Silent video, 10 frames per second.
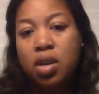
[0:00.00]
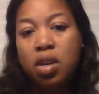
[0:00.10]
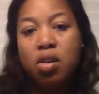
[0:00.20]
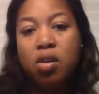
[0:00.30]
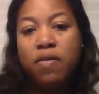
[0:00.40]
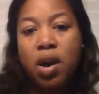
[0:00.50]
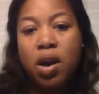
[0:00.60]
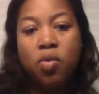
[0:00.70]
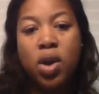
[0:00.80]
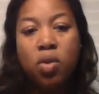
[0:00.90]

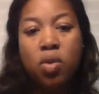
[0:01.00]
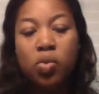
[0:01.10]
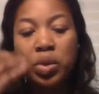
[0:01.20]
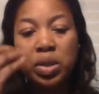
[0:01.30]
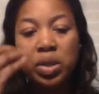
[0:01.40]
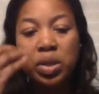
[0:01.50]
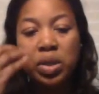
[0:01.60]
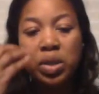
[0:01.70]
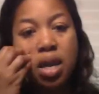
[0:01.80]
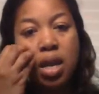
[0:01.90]
evaluate what was
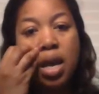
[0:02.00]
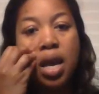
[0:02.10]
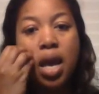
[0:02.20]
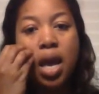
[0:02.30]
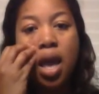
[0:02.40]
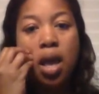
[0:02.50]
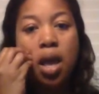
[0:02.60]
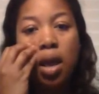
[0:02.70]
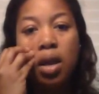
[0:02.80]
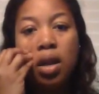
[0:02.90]
said.
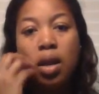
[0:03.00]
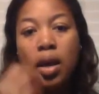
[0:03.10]
And